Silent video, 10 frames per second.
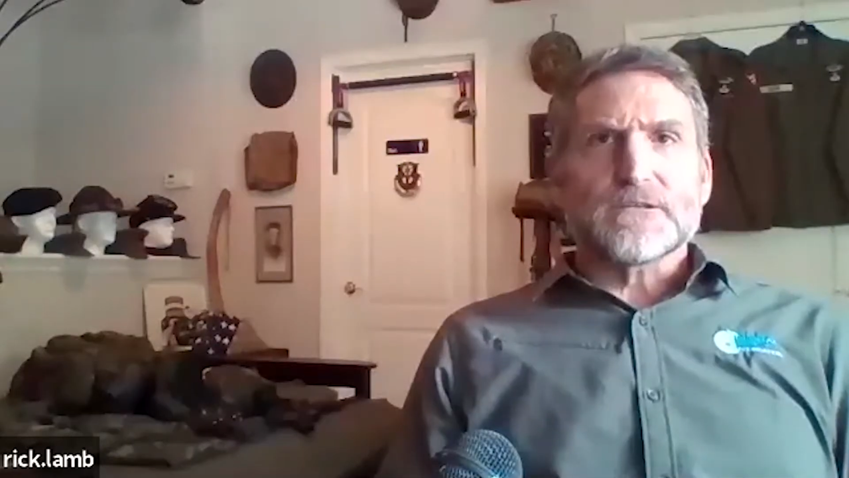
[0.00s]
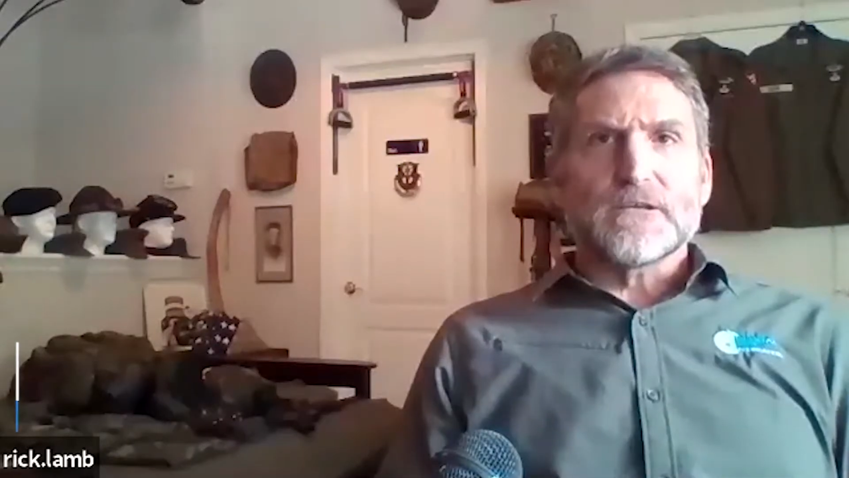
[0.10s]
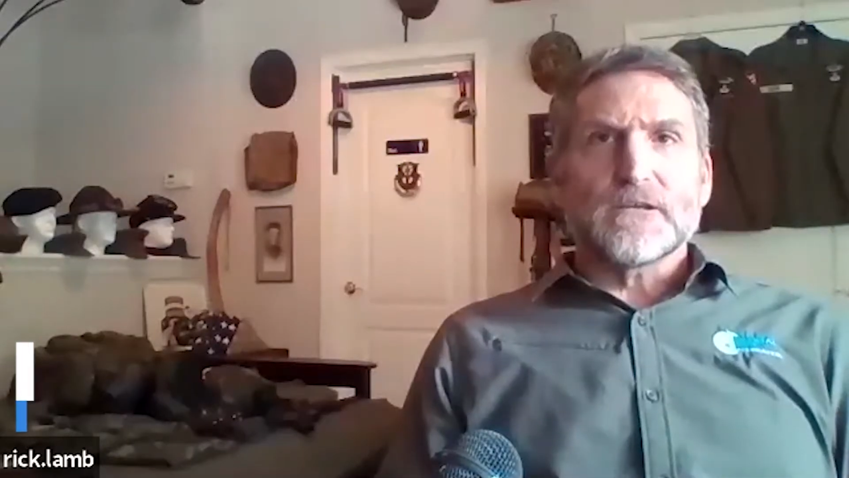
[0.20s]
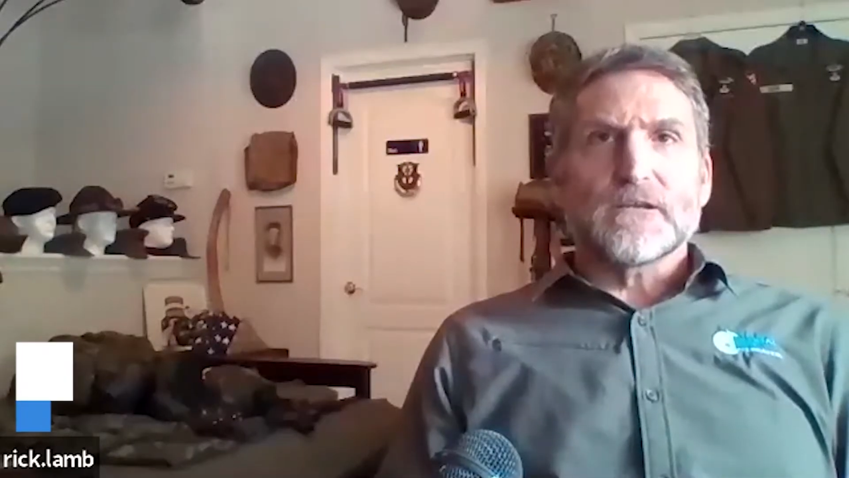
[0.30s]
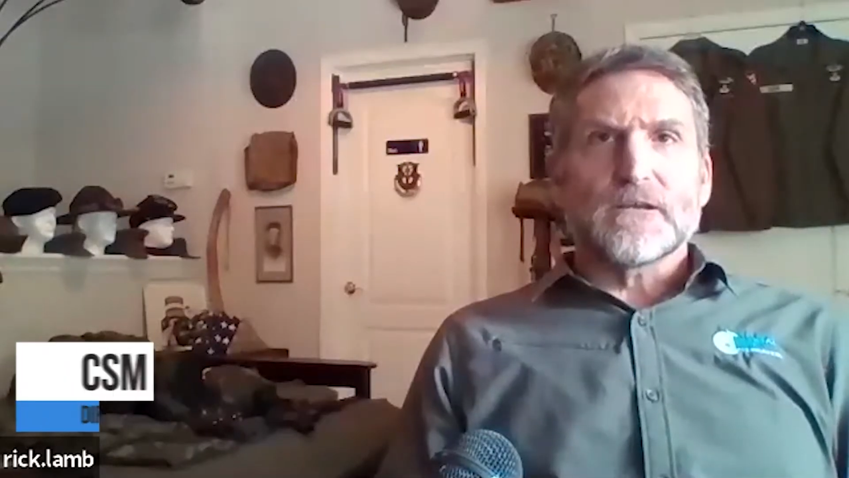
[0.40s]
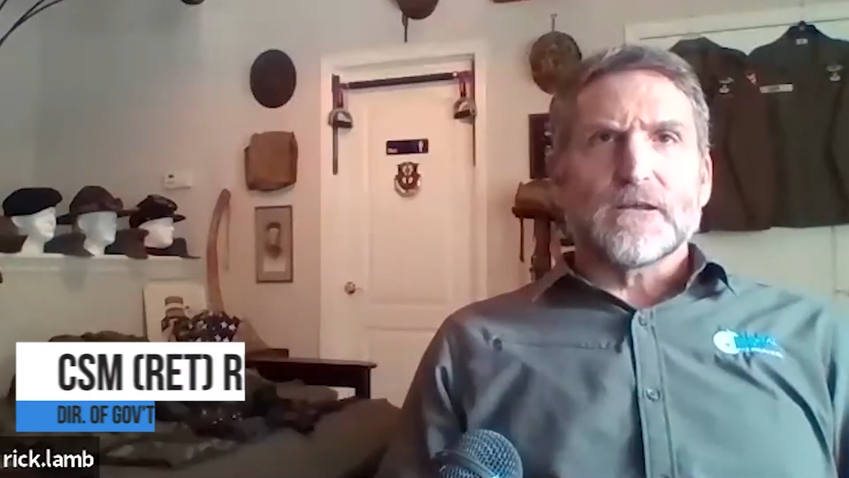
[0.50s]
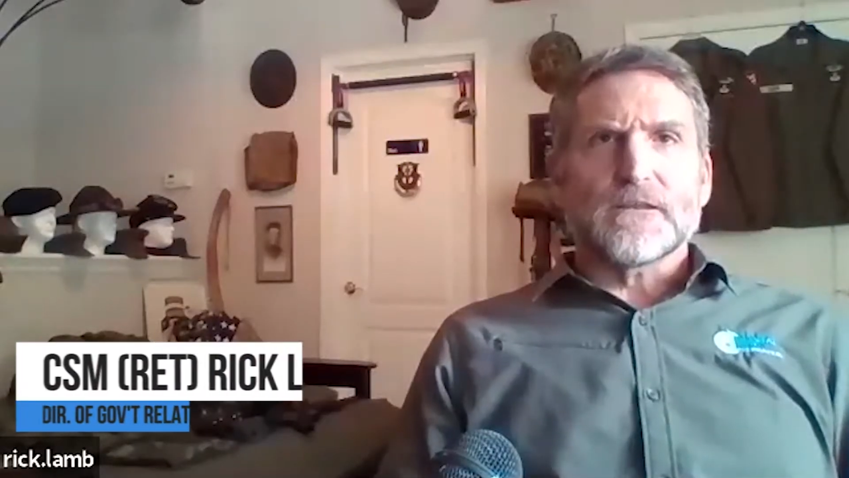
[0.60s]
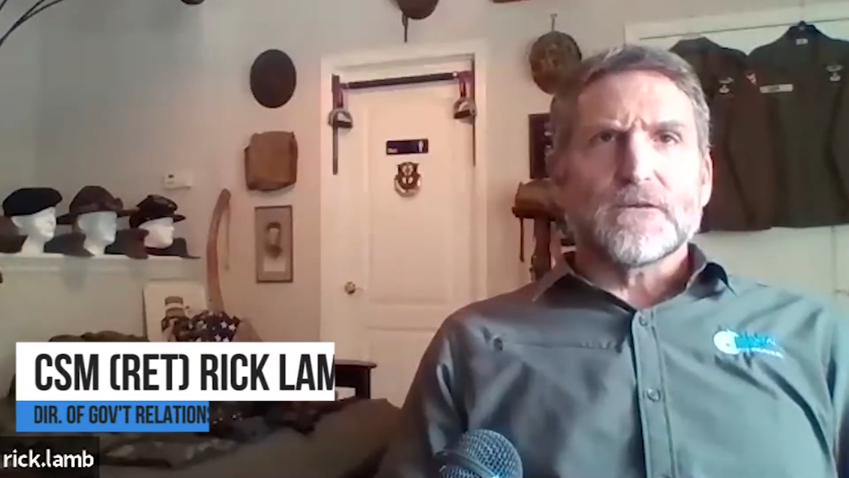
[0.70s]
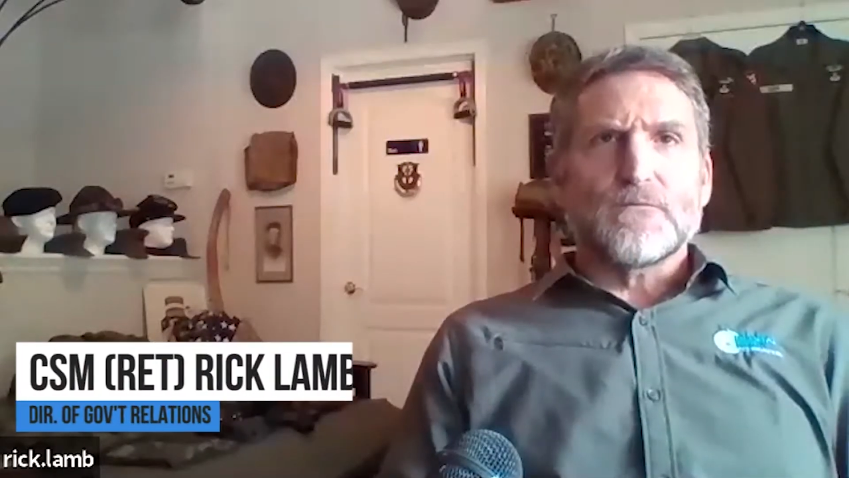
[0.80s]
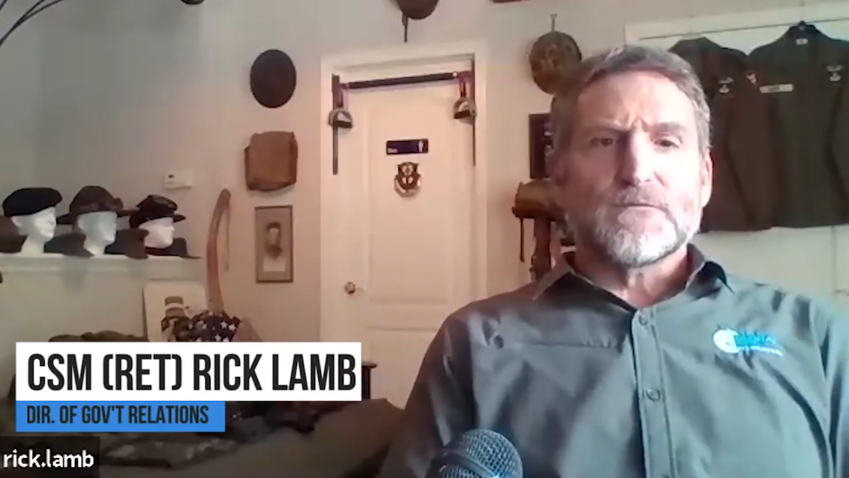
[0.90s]
thing, and, and I
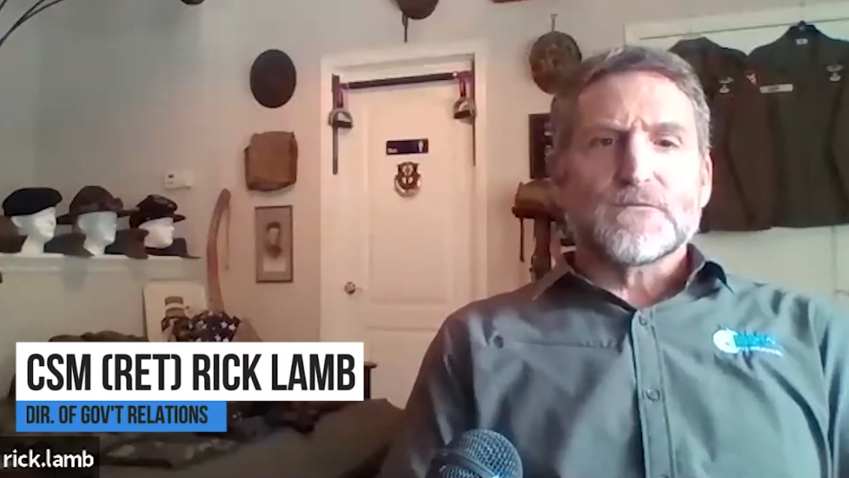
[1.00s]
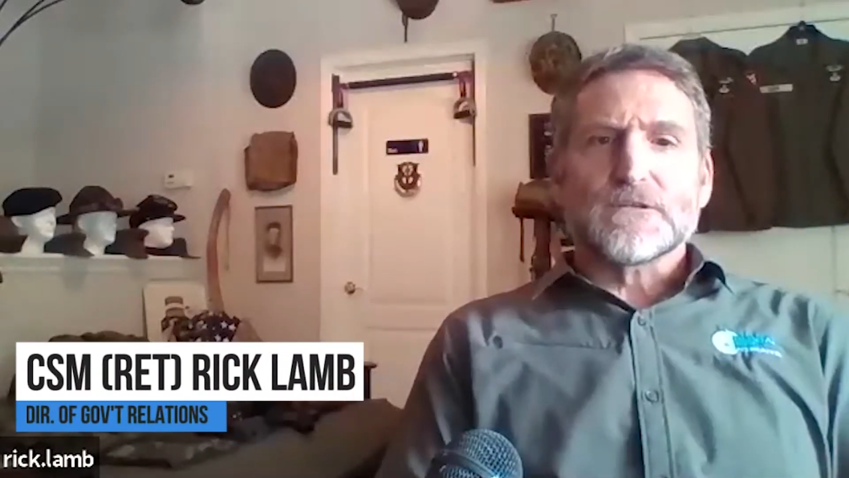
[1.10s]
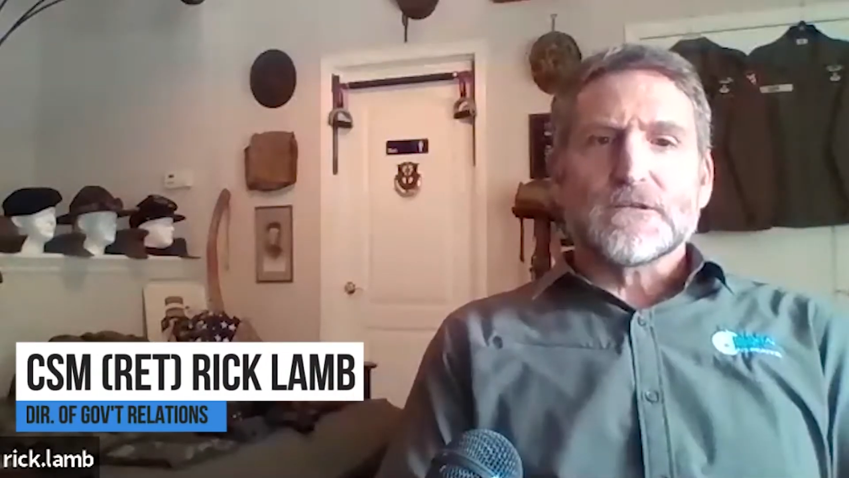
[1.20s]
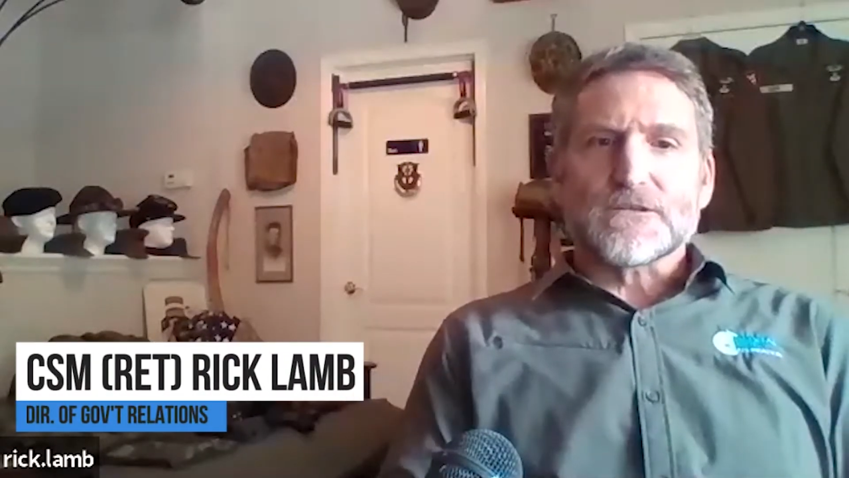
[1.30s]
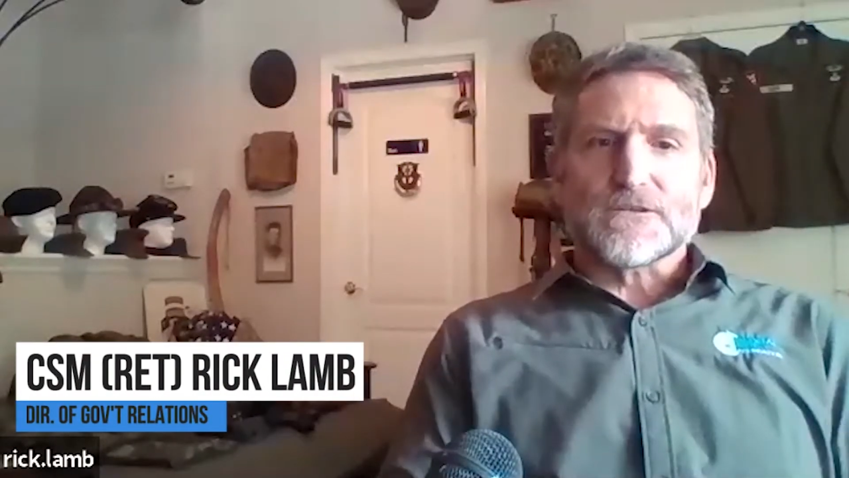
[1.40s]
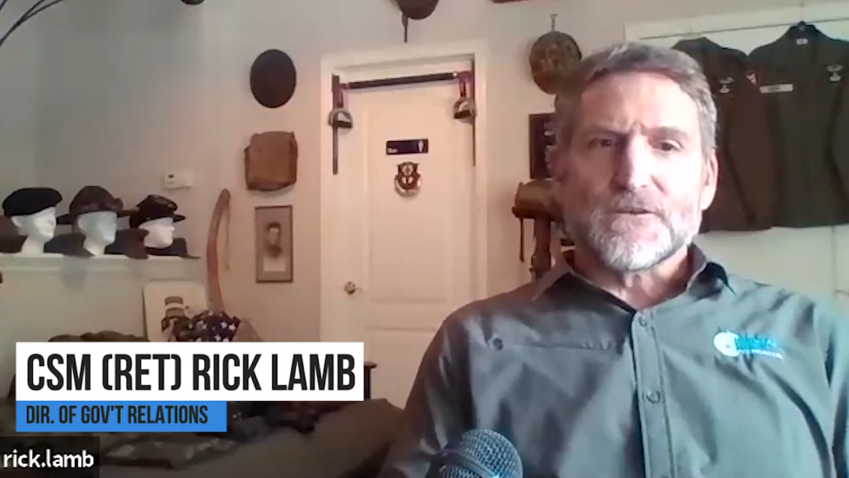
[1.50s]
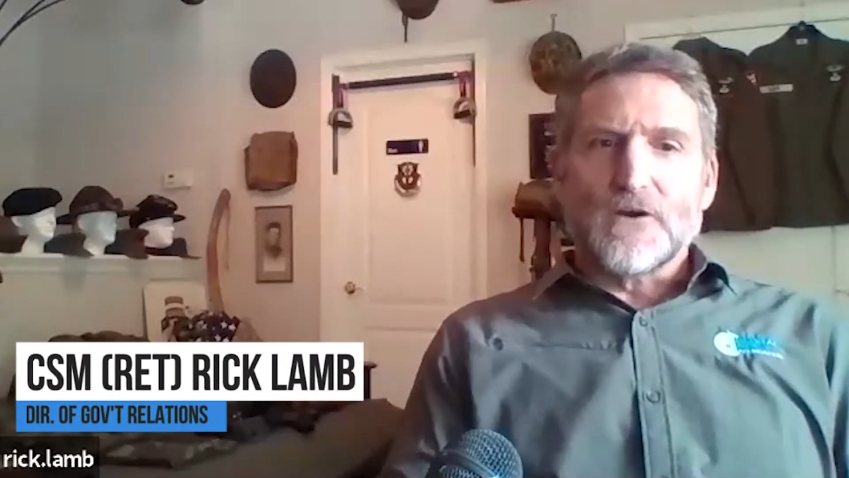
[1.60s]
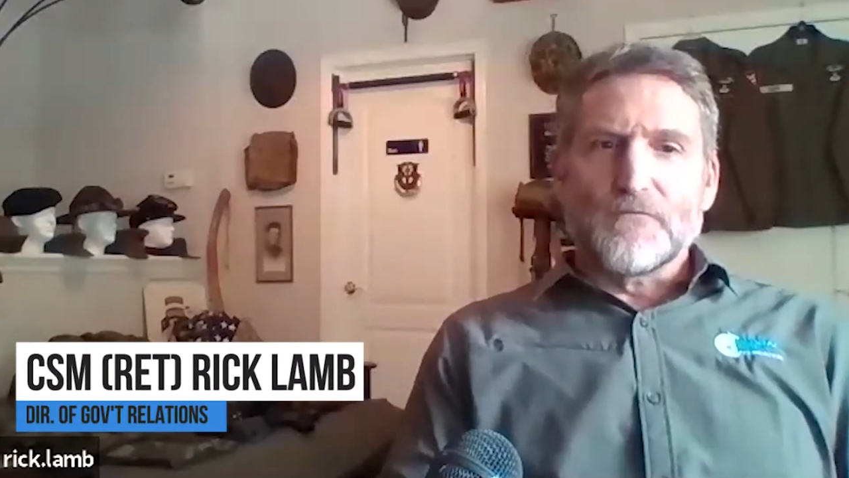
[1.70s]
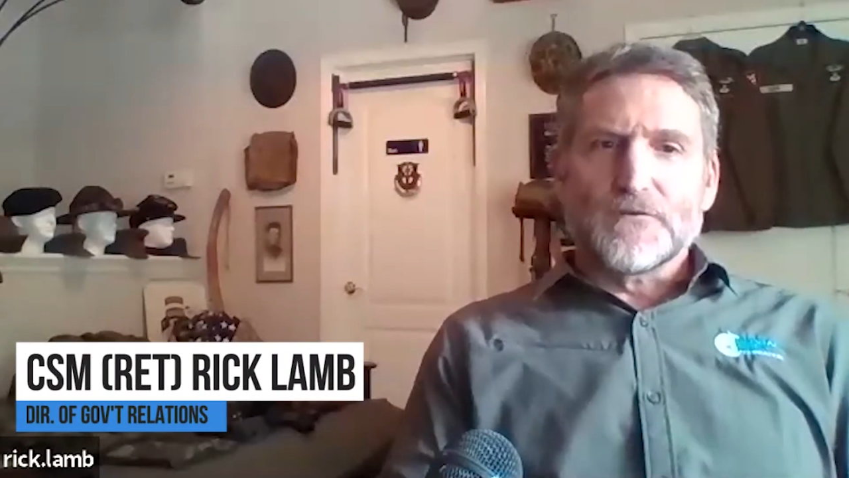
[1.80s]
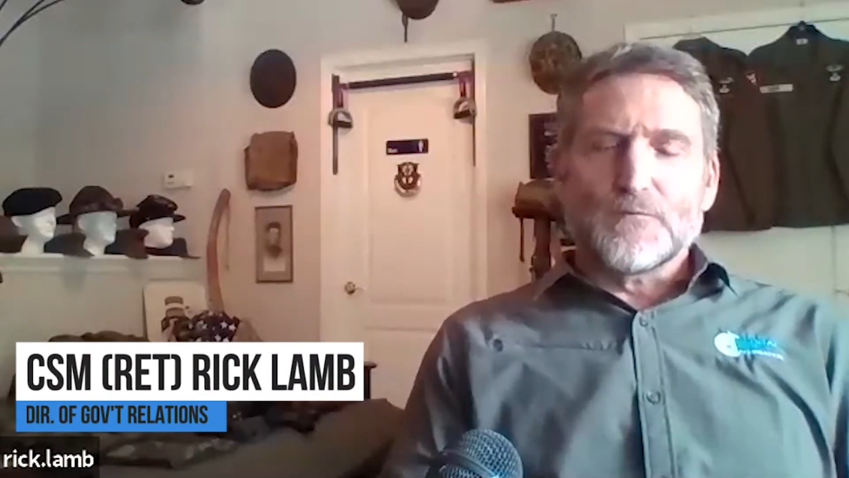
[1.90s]
think we've since
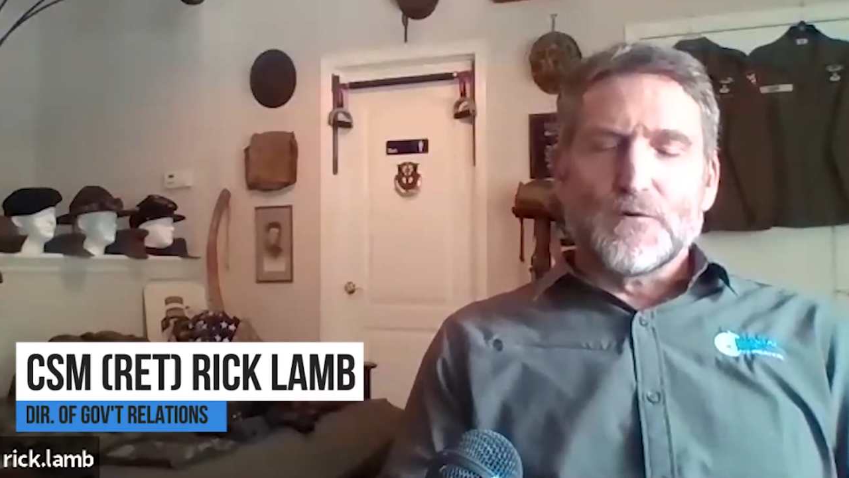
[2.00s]
solved it,